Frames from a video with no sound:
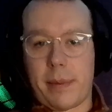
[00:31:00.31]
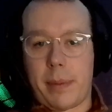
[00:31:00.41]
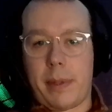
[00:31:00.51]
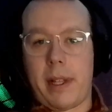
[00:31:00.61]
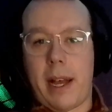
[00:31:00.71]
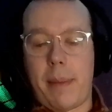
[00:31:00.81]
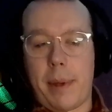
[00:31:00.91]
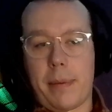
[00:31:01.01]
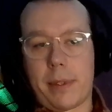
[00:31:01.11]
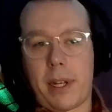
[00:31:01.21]
comes up a lot,
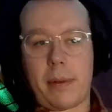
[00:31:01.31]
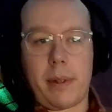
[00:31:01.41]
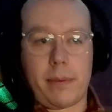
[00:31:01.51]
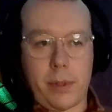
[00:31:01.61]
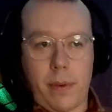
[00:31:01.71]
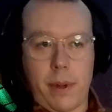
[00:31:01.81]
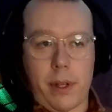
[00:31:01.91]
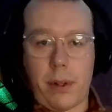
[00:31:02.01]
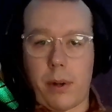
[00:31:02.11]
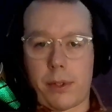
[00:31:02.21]
people will talk about going
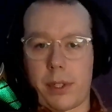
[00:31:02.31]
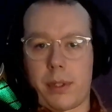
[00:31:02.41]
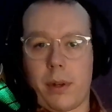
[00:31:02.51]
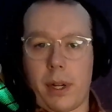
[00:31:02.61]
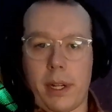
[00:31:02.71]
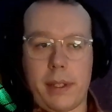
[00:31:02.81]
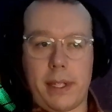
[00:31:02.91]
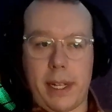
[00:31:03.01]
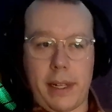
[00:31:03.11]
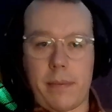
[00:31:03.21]
to the grocery store and
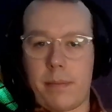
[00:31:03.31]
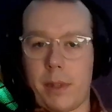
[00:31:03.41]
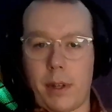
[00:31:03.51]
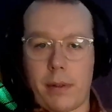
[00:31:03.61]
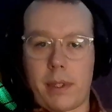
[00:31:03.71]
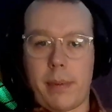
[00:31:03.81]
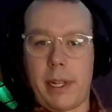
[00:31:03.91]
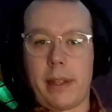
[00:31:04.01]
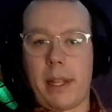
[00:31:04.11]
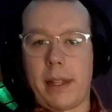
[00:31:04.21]
seeing,
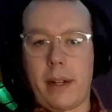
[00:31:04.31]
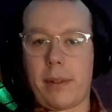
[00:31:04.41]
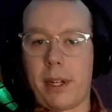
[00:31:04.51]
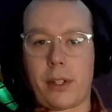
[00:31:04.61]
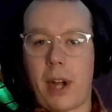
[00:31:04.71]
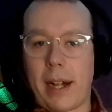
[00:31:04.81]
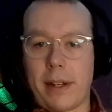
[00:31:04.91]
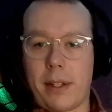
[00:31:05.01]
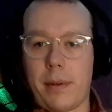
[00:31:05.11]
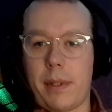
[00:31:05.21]
somebody that they're
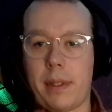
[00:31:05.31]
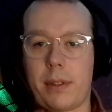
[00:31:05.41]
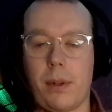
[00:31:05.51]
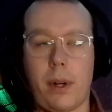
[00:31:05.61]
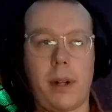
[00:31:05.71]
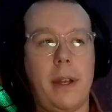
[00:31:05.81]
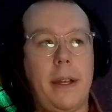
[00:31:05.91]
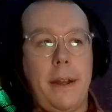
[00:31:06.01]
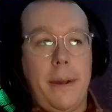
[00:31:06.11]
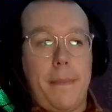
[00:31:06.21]
attracted to in the store.
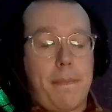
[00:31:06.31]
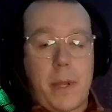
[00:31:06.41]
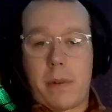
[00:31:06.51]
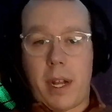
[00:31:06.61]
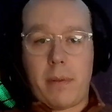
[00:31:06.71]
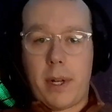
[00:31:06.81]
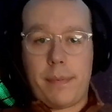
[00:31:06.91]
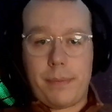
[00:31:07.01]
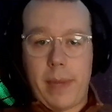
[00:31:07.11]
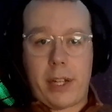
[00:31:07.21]
Okay,
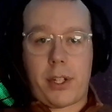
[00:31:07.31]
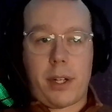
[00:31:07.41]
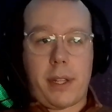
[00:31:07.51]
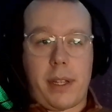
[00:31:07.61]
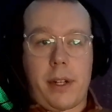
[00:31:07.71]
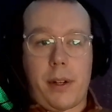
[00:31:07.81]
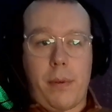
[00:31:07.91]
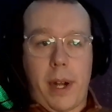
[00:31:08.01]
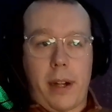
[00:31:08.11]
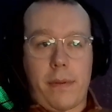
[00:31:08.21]
well, make sure that you're
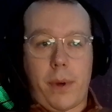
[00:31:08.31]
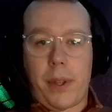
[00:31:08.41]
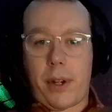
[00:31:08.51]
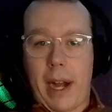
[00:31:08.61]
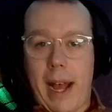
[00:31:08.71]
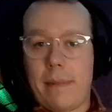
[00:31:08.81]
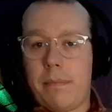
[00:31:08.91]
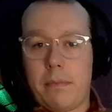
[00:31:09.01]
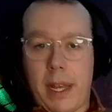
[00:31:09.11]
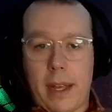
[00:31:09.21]
aware of where they're
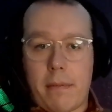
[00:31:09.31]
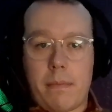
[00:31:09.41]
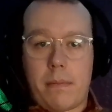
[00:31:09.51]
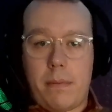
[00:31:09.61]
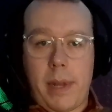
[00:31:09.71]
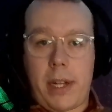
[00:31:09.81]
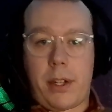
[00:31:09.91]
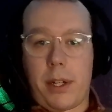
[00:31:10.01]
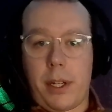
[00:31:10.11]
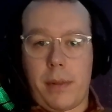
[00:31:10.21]
at, and make
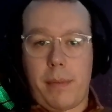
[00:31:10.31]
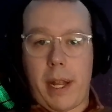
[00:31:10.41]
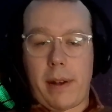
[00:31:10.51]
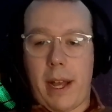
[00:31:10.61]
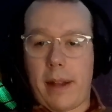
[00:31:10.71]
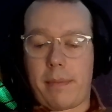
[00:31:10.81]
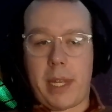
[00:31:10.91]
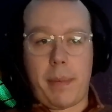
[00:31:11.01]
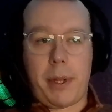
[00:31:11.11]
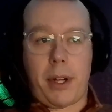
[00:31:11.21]
sure you're not
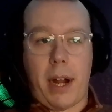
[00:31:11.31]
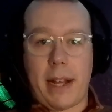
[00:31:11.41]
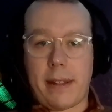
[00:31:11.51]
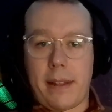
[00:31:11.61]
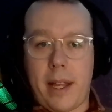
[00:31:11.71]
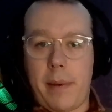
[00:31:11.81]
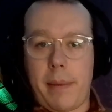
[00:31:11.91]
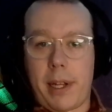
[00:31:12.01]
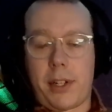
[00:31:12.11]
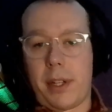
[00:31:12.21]
keeping your eyes on them,
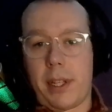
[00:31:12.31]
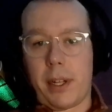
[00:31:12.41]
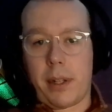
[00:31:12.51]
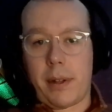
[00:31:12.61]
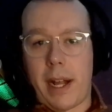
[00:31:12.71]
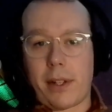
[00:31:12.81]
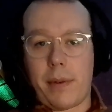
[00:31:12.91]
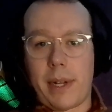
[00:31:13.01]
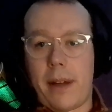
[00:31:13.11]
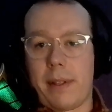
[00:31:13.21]
and make sure that you're not
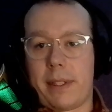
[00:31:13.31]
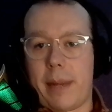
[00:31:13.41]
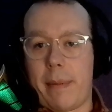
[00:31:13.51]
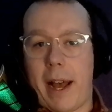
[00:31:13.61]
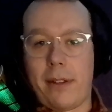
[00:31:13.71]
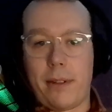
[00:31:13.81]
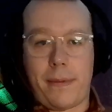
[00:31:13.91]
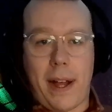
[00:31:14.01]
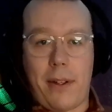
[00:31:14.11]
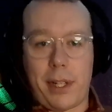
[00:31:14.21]
going down the same aisle
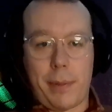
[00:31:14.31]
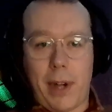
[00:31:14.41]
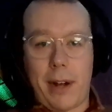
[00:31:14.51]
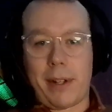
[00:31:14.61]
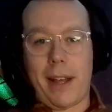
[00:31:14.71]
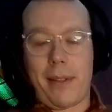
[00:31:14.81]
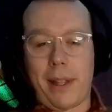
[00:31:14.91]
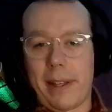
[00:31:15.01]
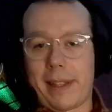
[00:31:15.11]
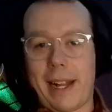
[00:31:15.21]
and following them around, kind of
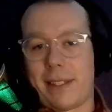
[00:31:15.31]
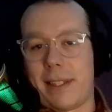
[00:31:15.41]
thing. Like